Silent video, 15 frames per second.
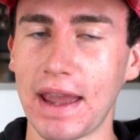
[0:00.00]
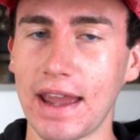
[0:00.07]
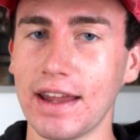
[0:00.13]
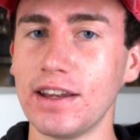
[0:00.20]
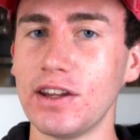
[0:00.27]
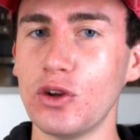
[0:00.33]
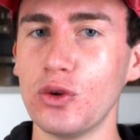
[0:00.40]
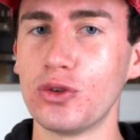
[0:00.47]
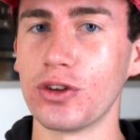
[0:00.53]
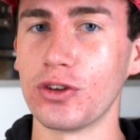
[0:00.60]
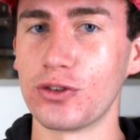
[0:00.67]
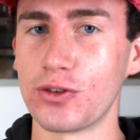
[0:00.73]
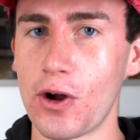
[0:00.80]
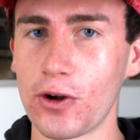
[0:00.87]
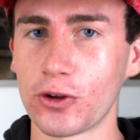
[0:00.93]
and use the
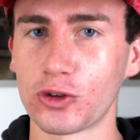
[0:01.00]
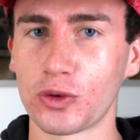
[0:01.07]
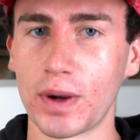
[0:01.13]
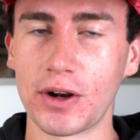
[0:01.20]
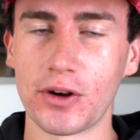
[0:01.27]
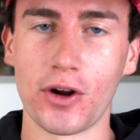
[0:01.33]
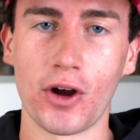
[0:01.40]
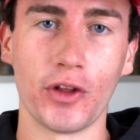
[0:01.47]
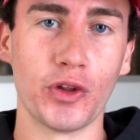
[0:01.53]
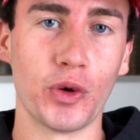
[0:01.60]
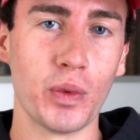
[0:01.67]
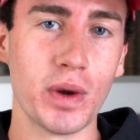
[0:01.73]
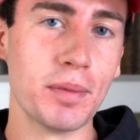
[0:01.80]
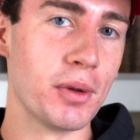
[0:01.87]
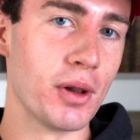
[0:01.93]
stock screener on the
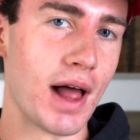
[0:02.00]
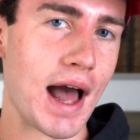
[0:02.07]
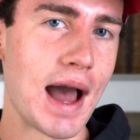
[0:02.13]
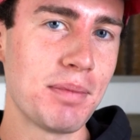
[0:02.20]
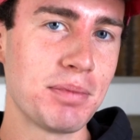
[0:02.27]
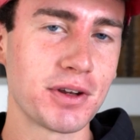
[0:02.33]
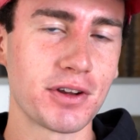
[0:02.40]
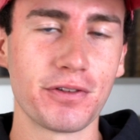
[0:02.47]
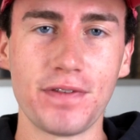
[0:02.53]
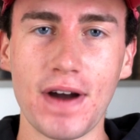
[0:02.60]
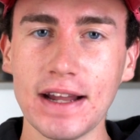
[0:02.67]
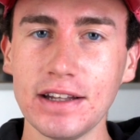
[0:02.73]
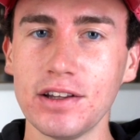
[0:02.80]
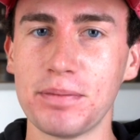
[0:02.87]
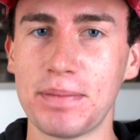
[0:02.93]
Webull app to
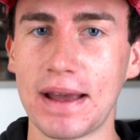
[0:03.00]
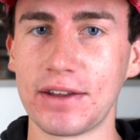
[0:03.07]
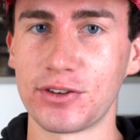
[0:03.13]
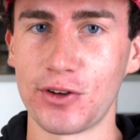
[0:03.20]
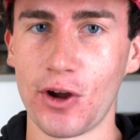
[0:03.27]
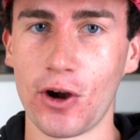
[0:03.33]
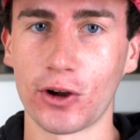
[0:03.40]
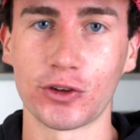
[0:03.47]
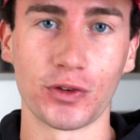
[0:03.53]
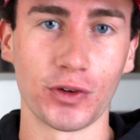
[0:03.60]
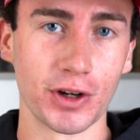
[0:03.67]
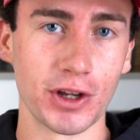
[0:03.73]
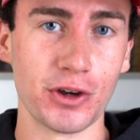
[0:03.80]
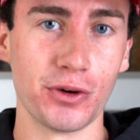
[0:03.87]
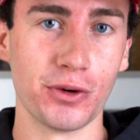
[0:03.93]
find the best stocks
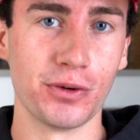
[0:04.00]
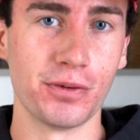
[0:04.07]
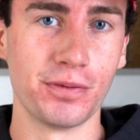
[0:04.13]
for you.